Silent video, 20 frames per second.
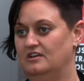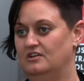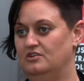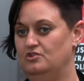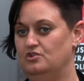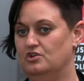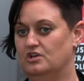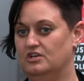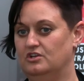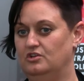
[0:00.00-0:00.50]

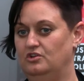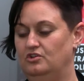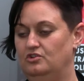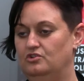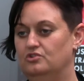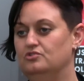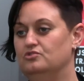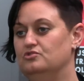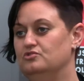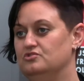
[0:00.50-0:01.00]
you can
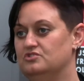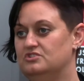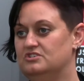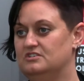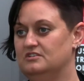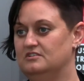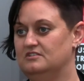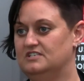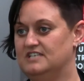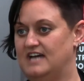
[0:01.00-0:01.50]

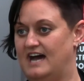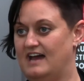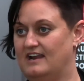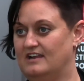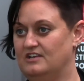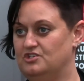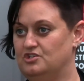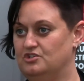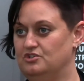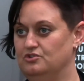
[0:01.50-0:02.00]
use
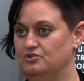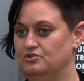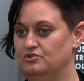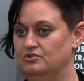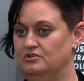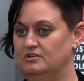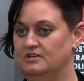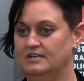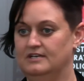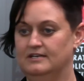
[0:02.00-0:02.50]
data
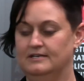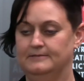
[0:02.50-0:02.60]
to